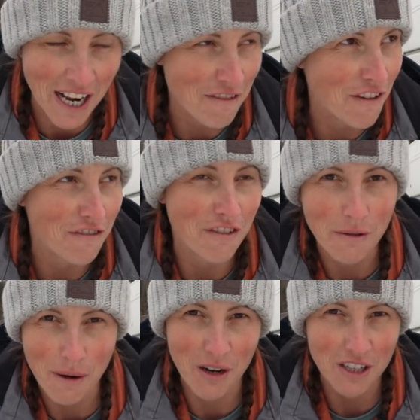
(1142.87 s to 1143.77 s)
anything for
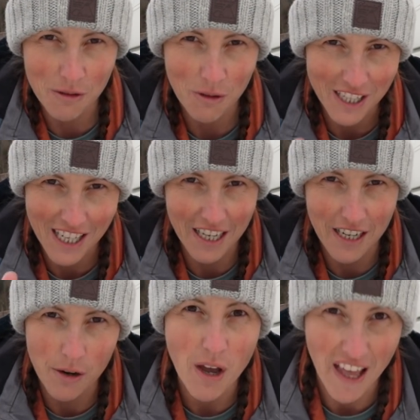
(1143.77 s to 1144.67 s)
anyone, but I just wanted to let you
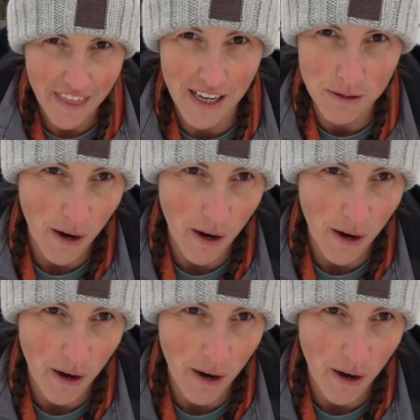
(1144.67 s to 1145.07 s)
know that's